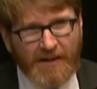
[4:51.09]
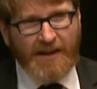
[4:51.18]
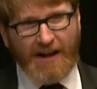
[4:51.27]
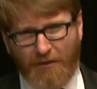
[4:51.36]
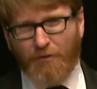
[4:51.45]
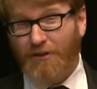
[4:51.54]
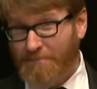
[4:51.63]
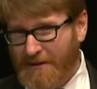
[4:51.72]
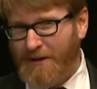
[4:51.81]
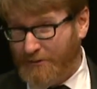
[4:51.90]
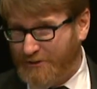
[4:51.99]
and I will
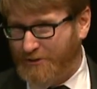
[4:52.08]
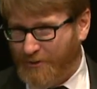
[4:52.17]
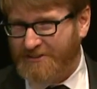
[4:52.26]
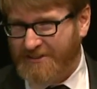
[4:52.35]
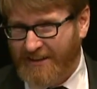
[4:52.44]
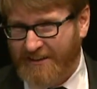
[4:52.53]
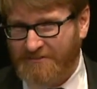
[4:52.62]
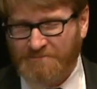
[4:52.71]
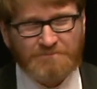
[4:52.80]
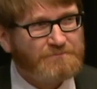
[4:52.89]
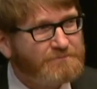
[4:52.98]
admit it was short-sighted,
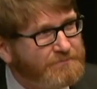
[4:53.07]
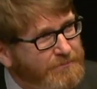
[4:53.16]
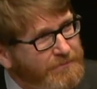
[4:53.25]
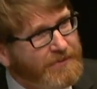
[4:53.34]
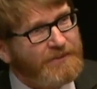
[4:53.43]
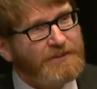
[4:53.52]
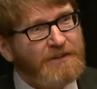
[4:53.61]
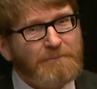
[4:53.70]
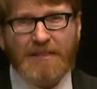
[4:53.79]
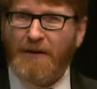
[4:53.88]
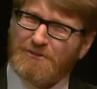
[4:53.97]

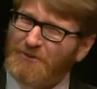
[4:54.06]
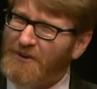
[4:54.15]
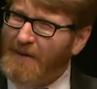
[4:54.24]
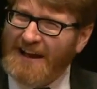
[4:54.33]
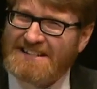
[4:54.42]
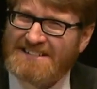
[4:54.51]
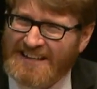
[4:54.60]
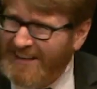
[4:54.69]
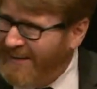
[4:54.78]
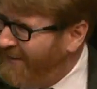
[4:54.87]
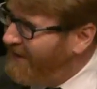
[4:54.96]
But that was sort of my idea, that